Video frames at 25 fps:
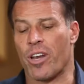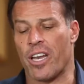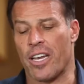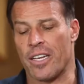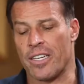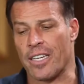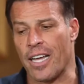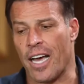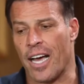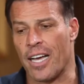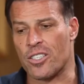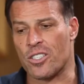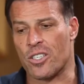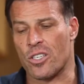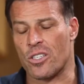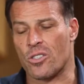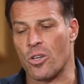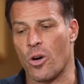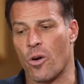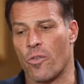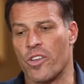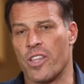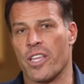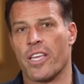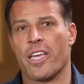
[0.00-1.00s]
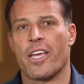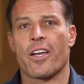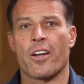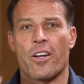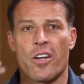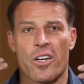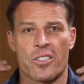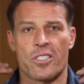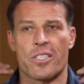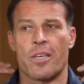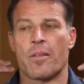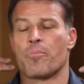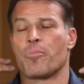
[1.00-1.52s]
what it does is, over the
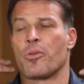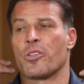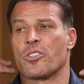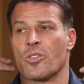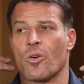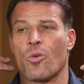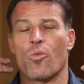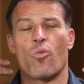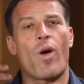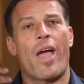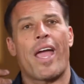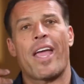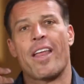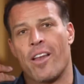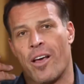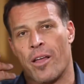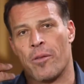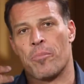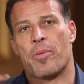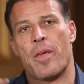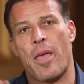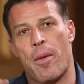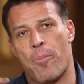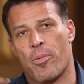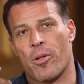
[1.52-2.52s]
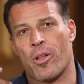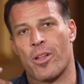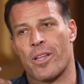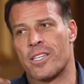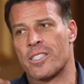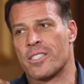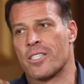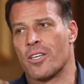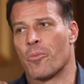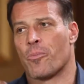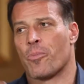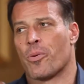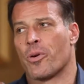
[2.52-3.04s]
years, it puts a weight on people
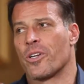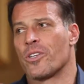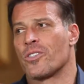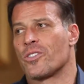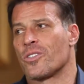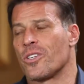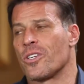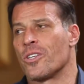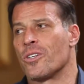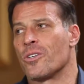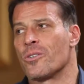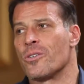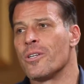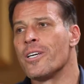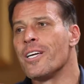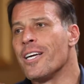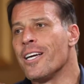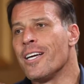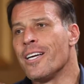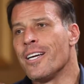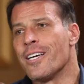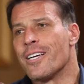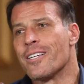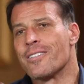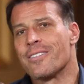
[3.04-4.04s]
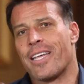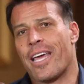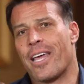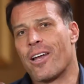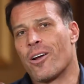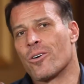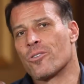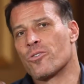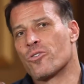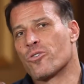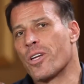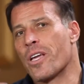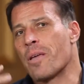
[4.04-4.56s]
until pretty soon they
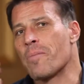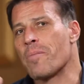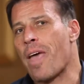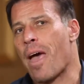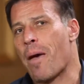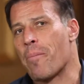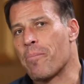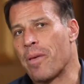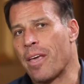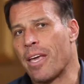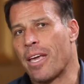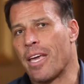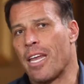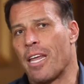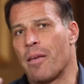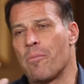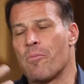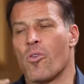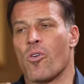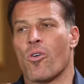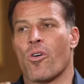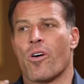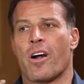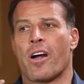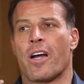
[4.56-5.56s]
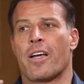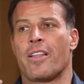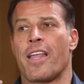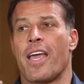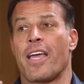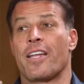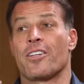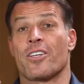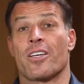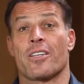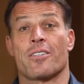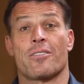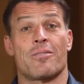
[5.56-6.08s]
don't dream that big anymore, and
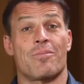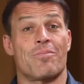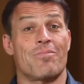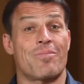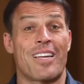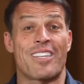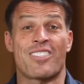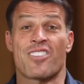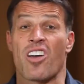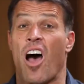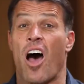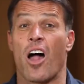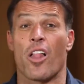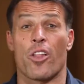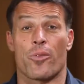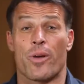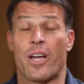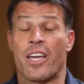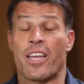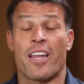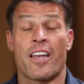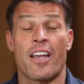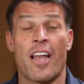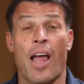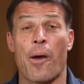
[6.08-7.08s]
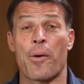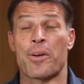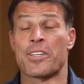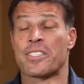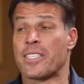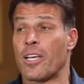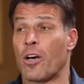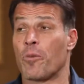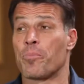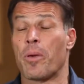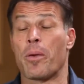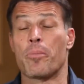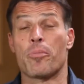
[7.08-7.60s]
they tolerate it. And I always
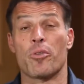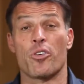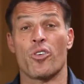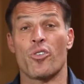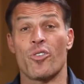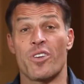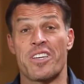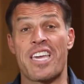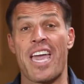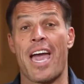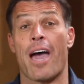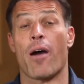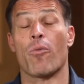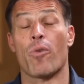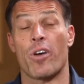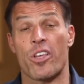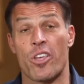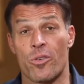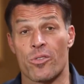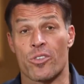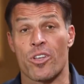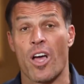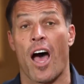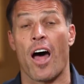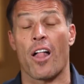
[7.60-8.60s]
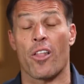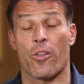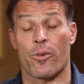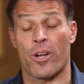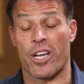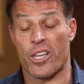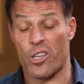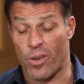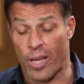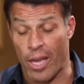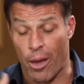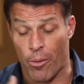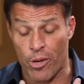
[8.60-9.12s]
tell people, you get what you
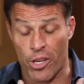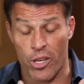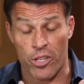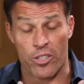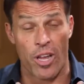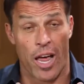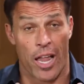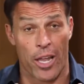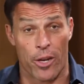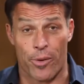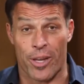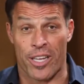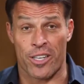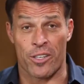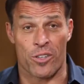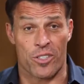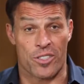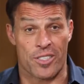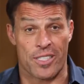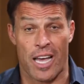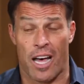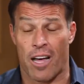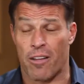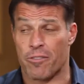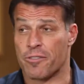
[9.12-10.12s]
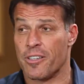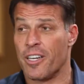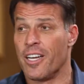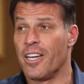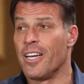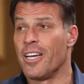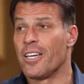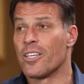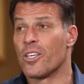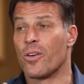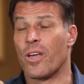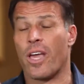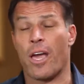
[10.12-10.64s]
tolerate. You get what you tolerate in yourself.
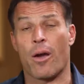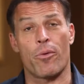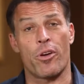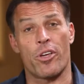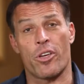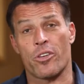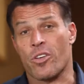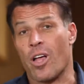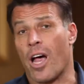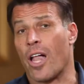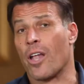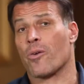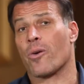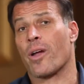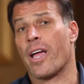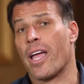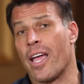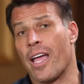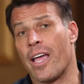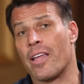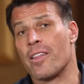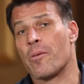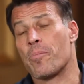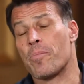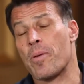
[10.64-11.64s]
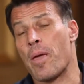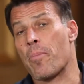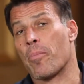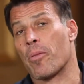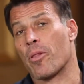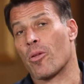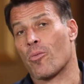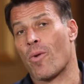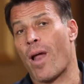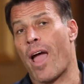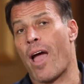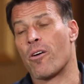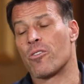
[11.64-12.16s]
You get what you tolerate in the
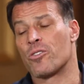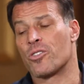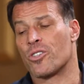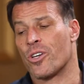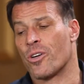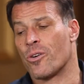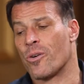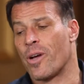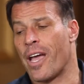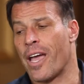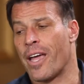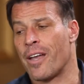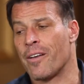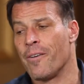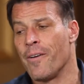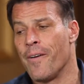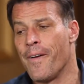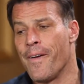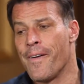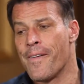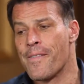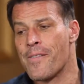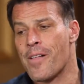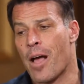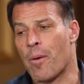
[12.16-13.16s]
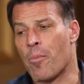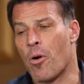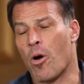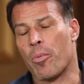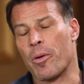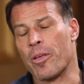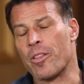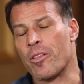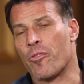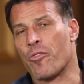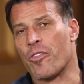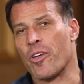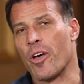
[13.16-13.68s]
people around you. And I'm
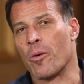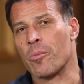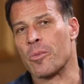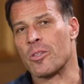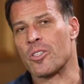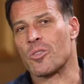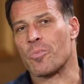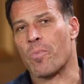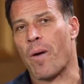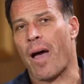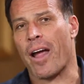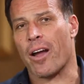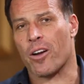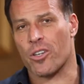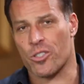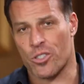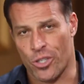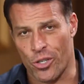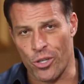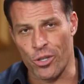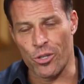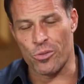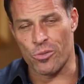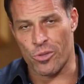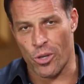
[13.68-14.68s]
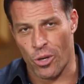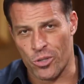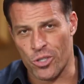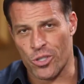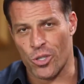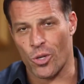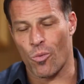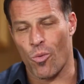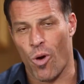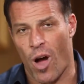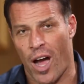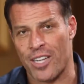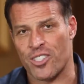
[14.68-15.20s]
hoping the film inspires you, those
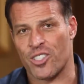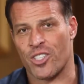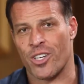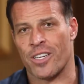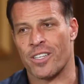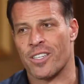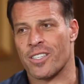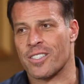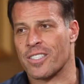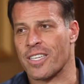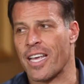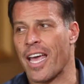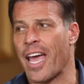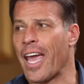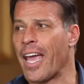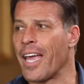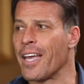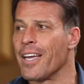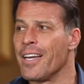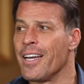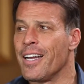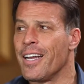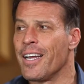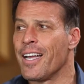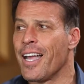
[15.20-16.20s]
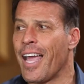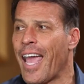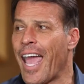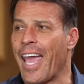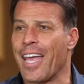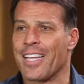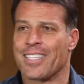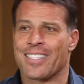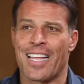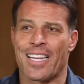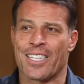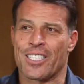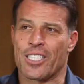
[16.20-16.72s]
you watching, to say, hey,
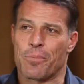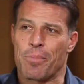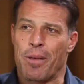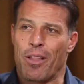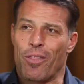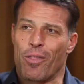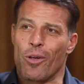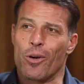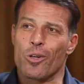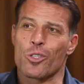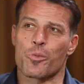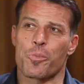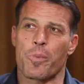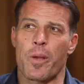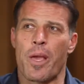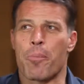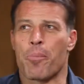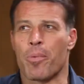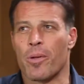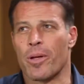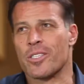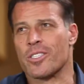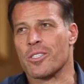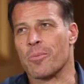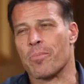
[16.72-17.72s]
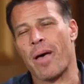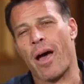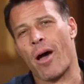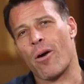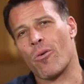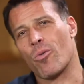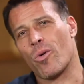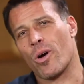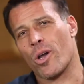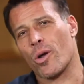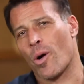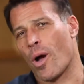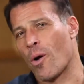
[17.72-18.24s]
it's not just about those people, it's about,
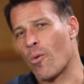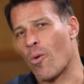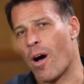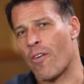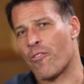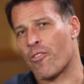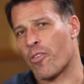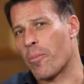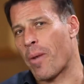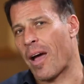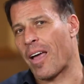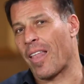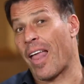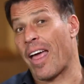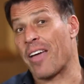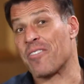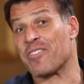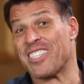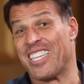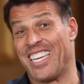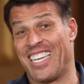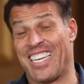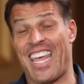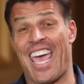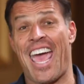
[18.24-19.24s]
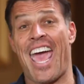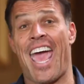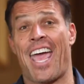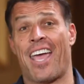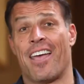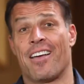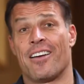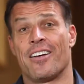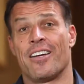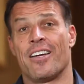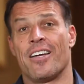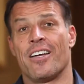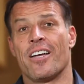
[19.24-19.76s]
what do I want for my life
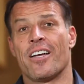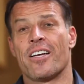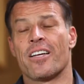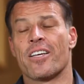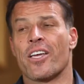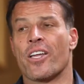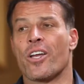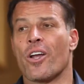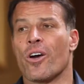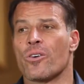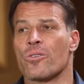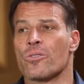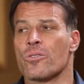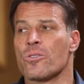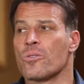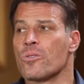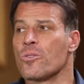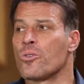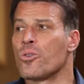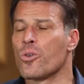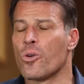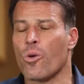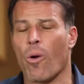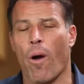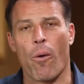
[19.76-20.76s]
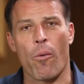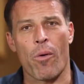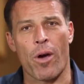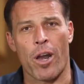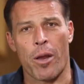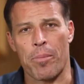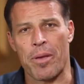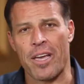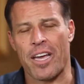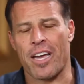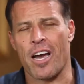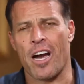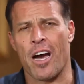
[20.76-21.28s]
today? You know, who do I want to
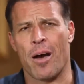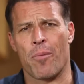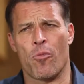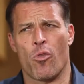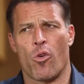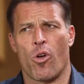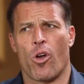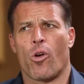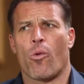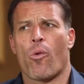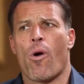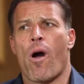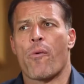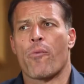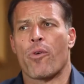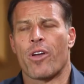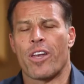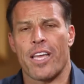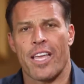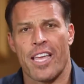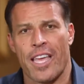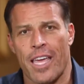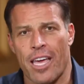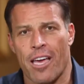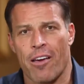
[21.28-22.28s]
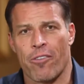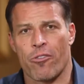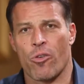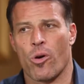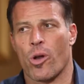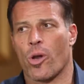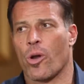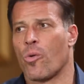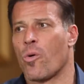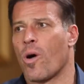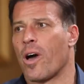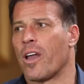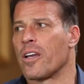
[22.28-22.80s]
become? What do I want to give? What
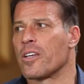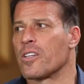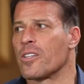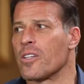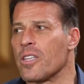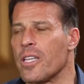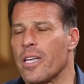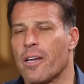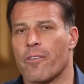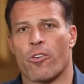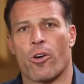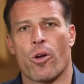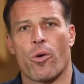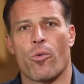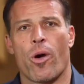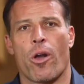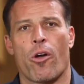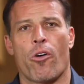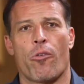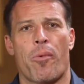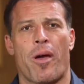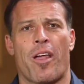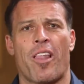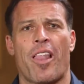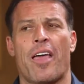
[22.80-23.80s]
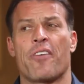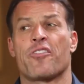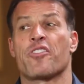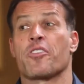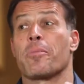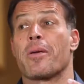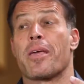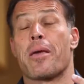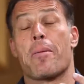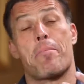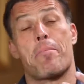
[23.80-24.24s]
do I want to deliver? What do I want my life to be